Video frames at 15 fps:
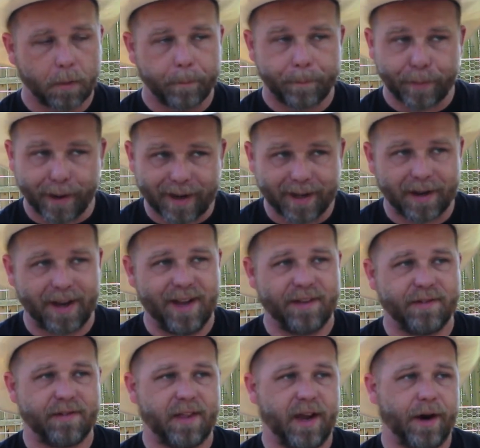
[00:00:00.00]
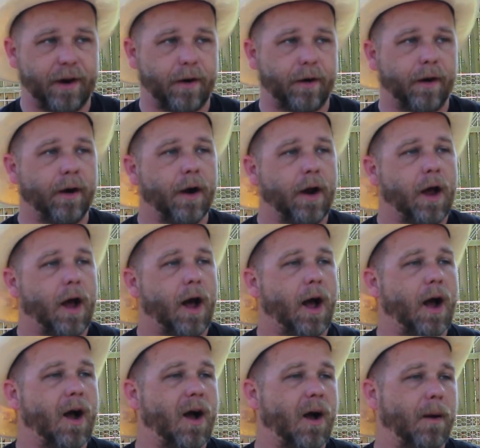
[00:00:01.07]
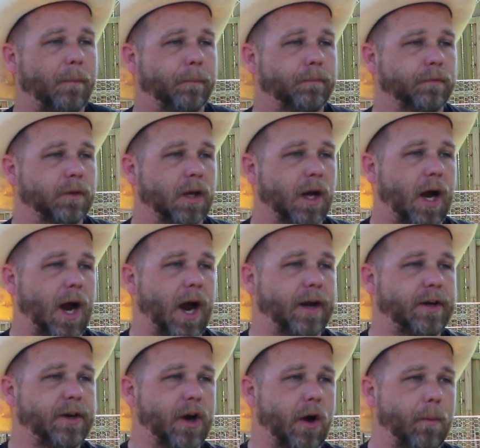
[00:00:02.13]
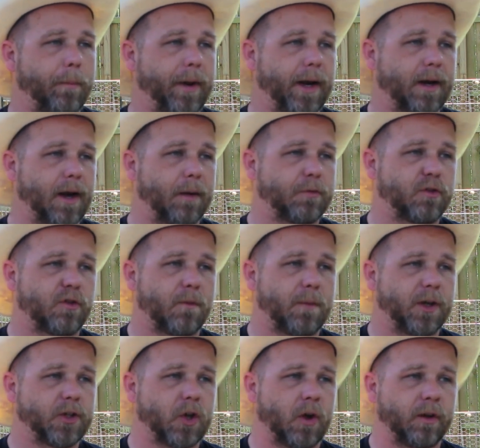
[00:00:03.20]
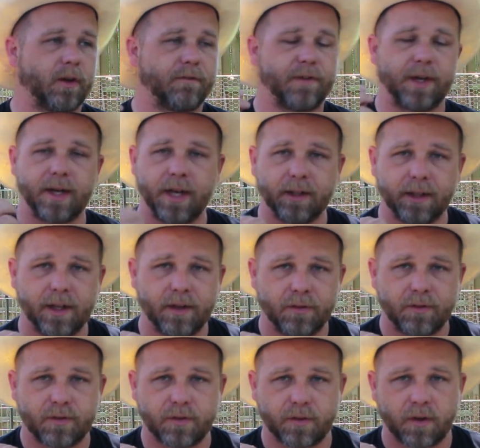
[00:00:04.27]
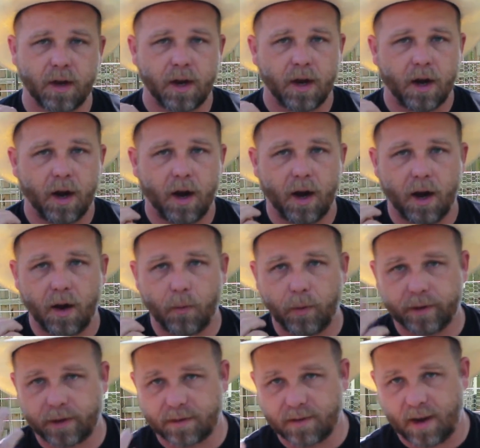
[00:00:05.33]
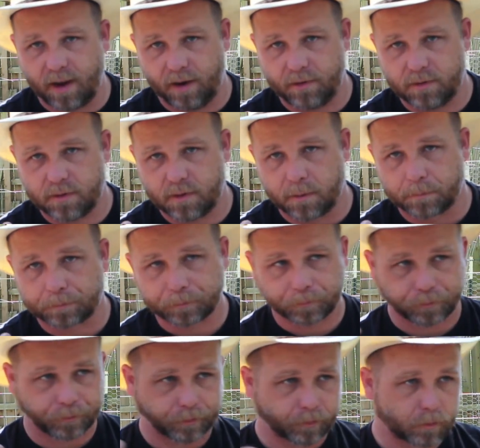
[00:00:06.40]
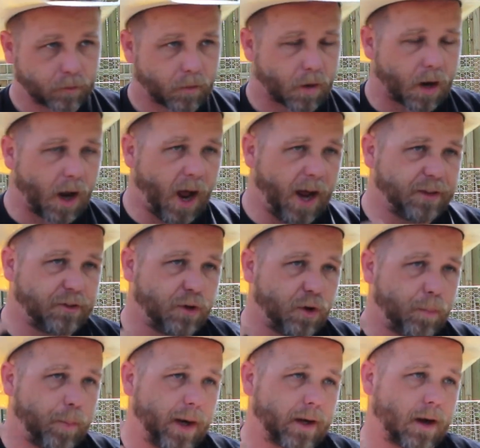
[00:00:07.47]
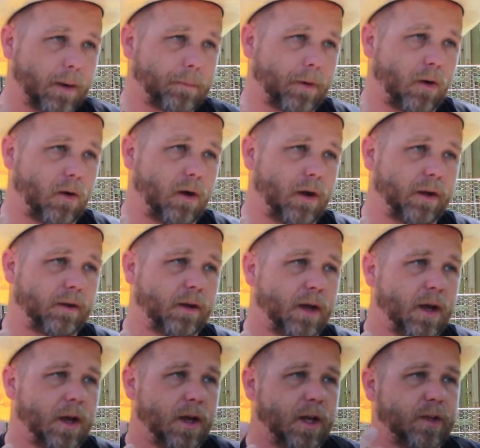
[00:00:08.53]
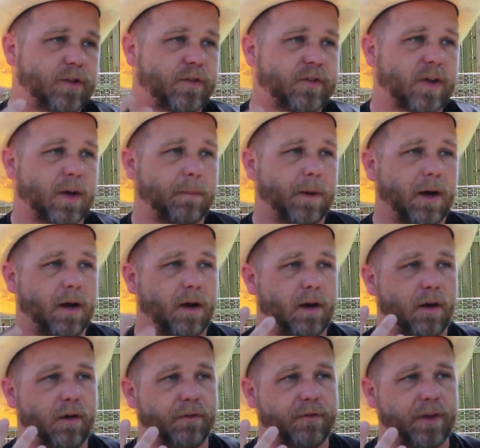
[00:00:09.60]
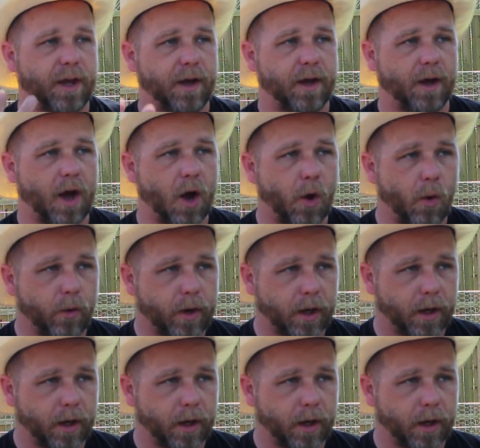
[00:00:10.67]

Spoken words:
But it is there. I don't pick up so much on the vanillins with the taste. I do pick up on some of the oak.